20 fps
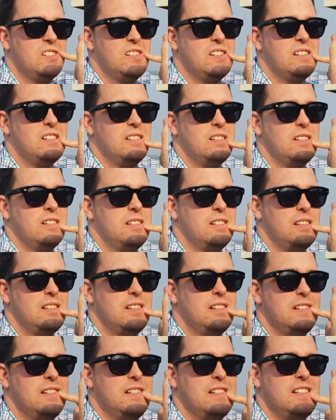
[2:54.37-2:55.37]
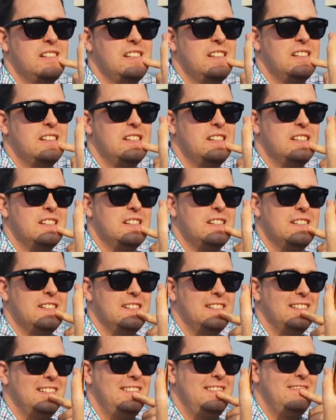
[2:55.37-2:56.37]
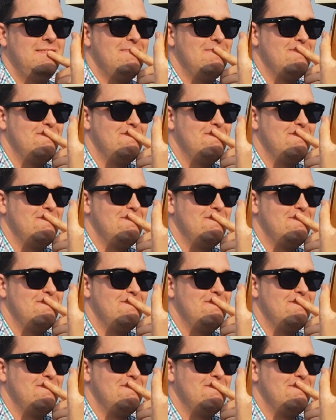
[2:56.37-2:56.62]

I don't see Lizzie on your contacts.